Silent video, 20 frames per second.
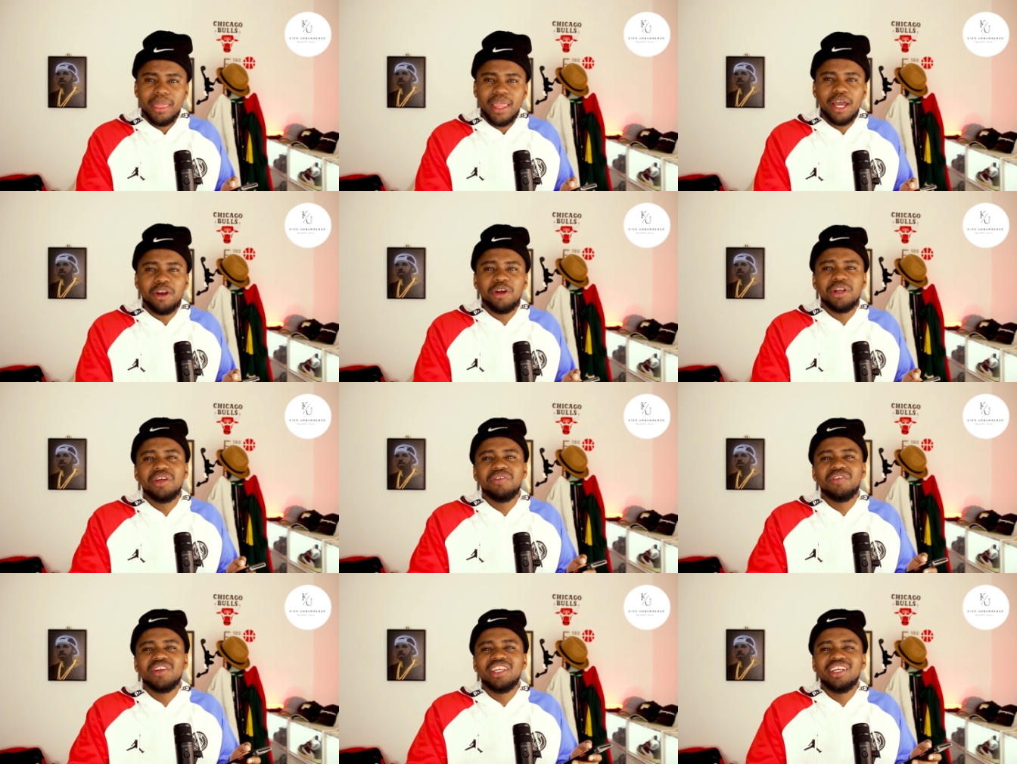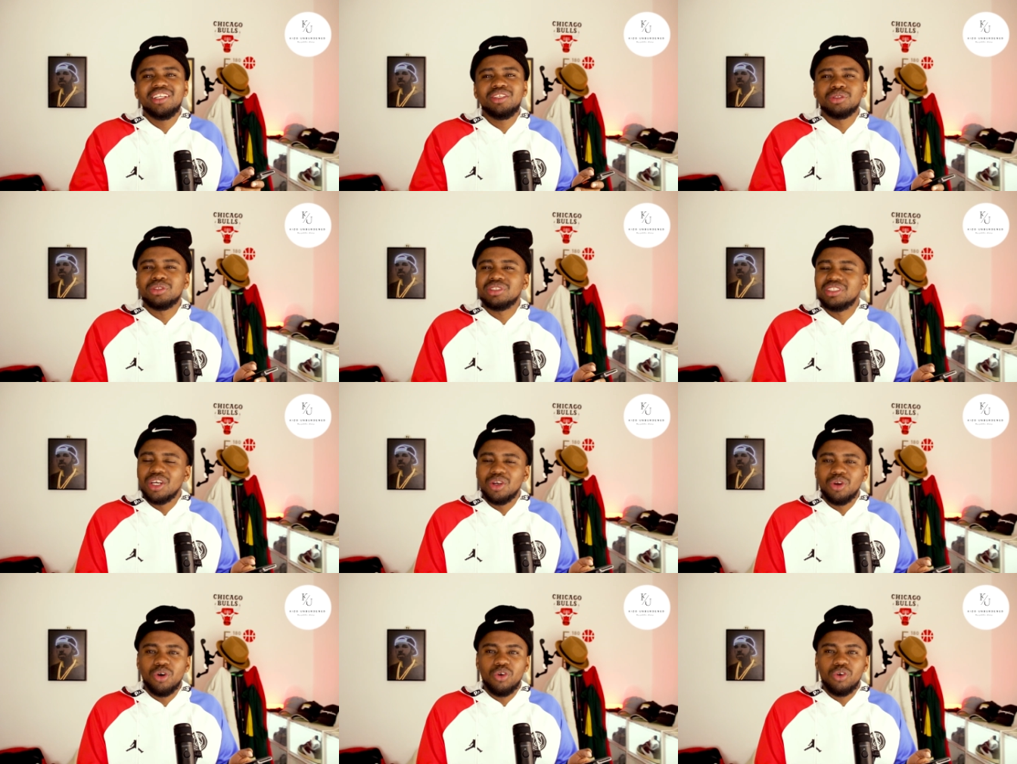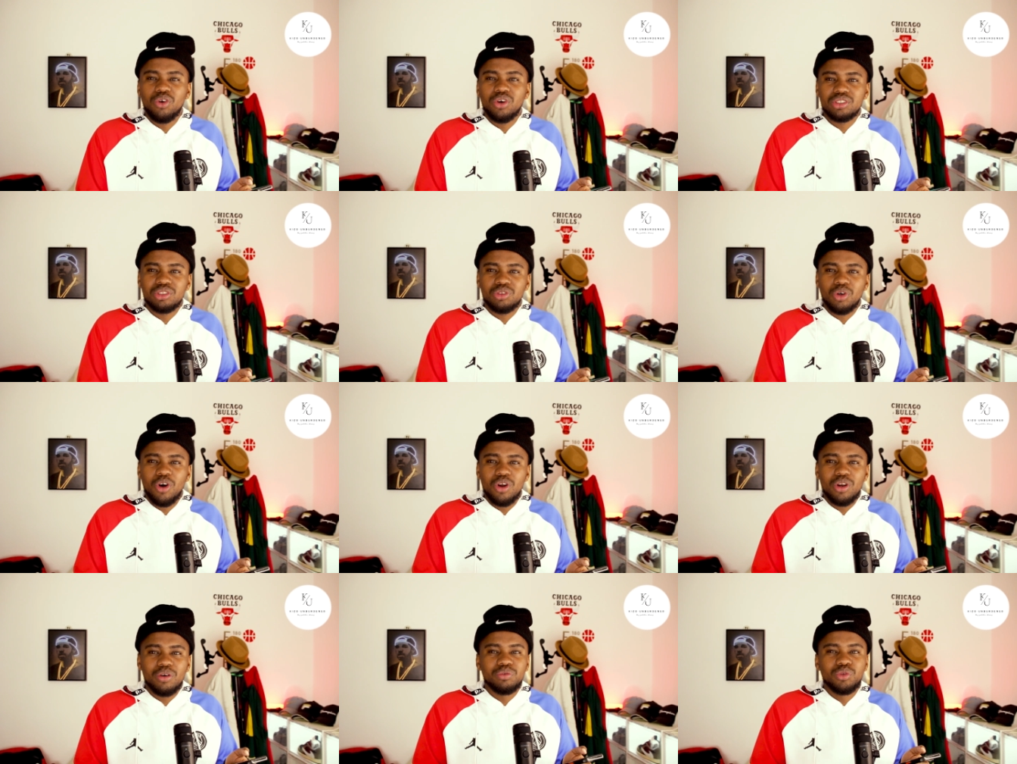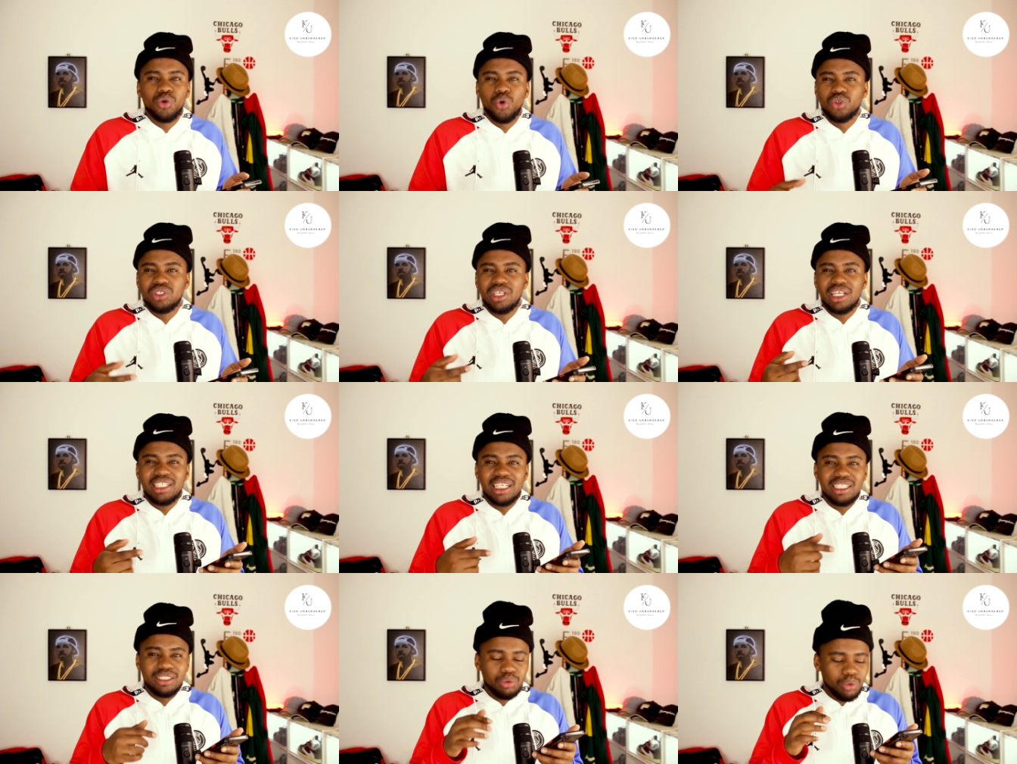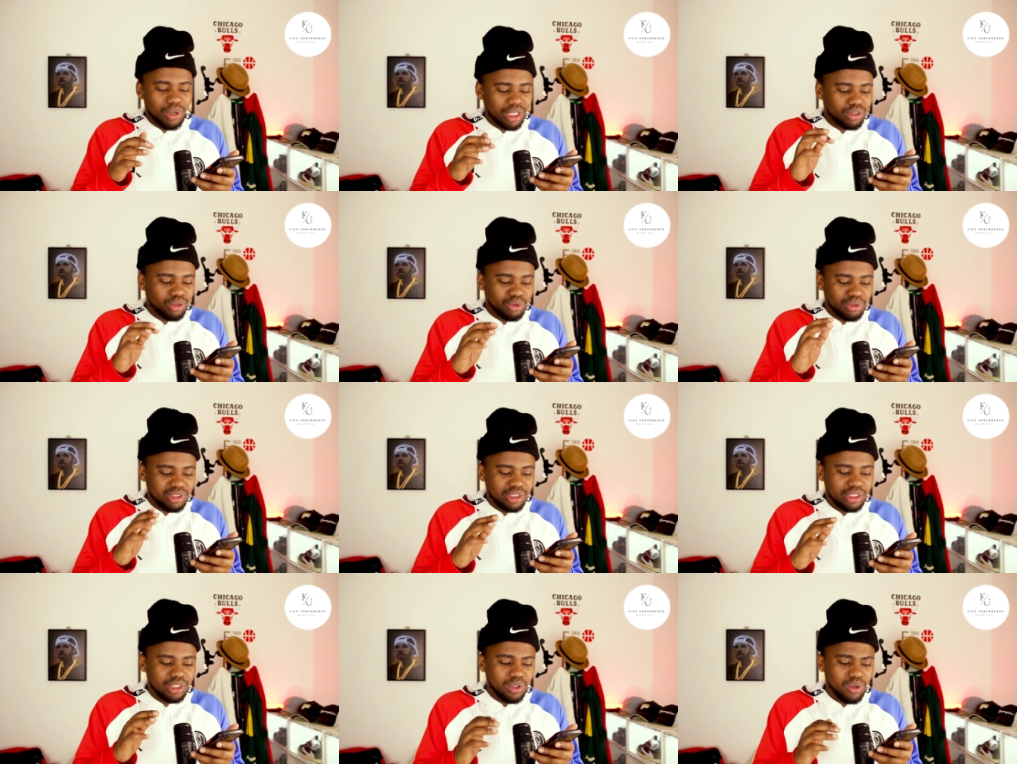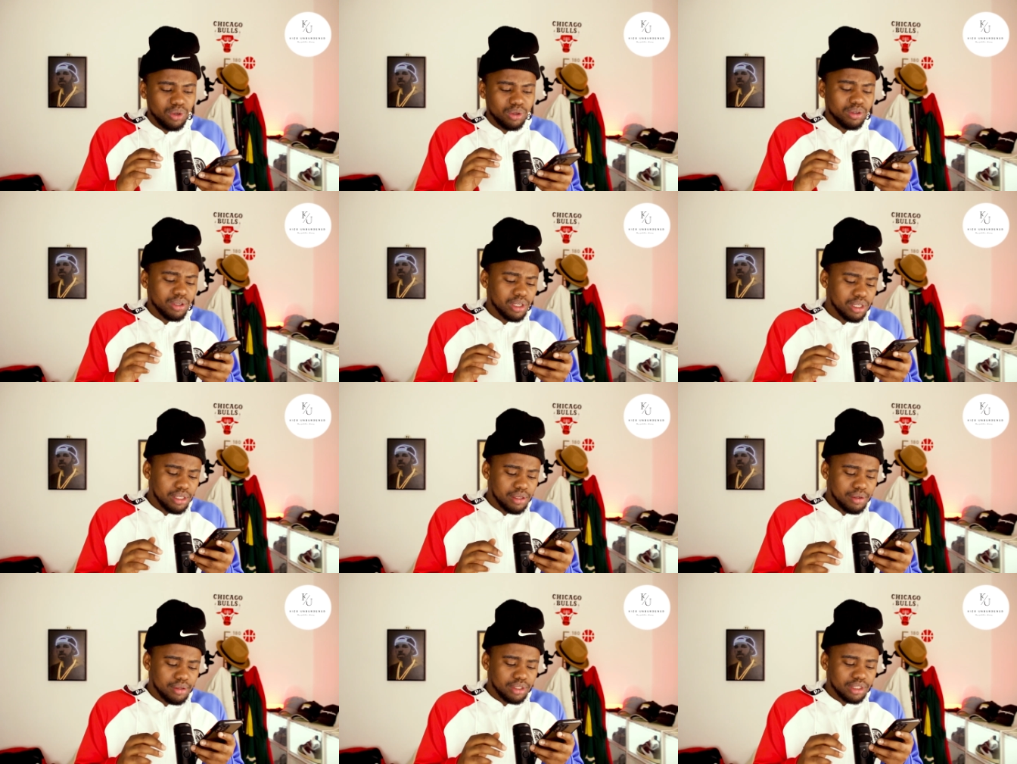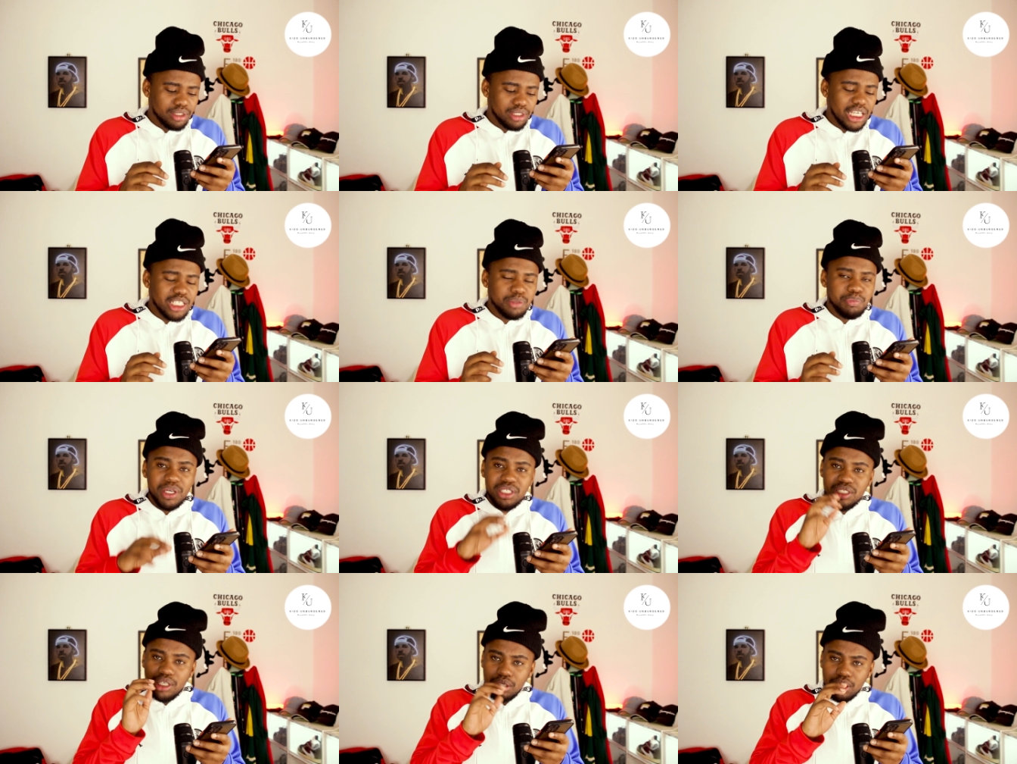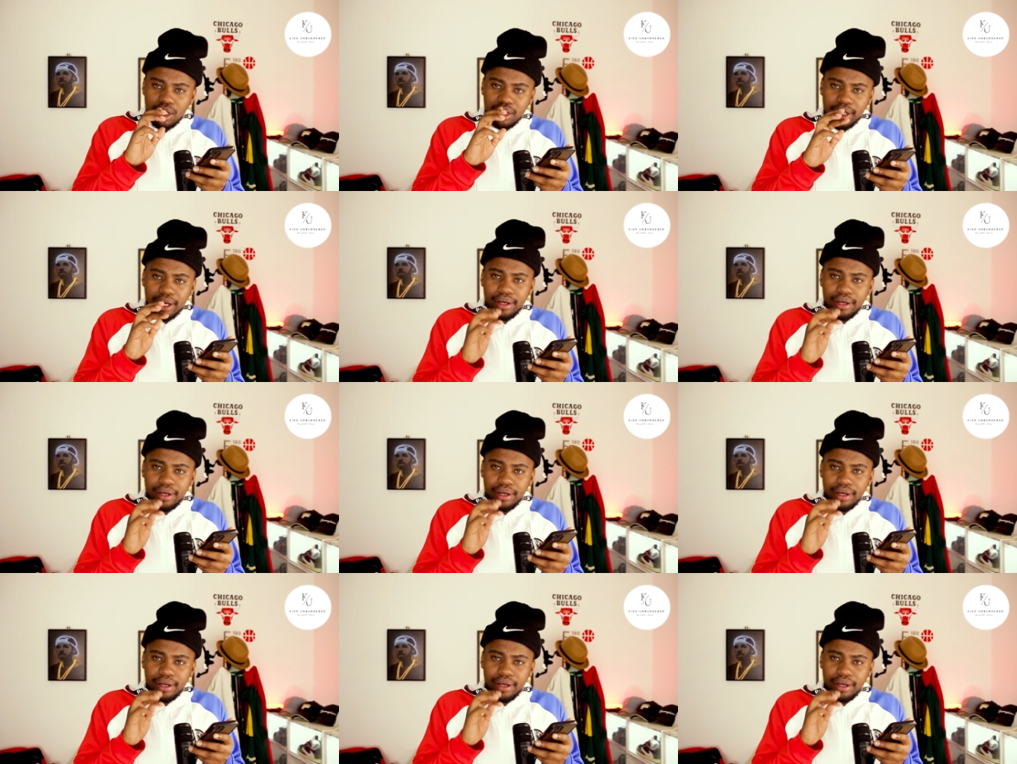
I don't even need to stay long because all of those, I just want to see, oh, nice picture.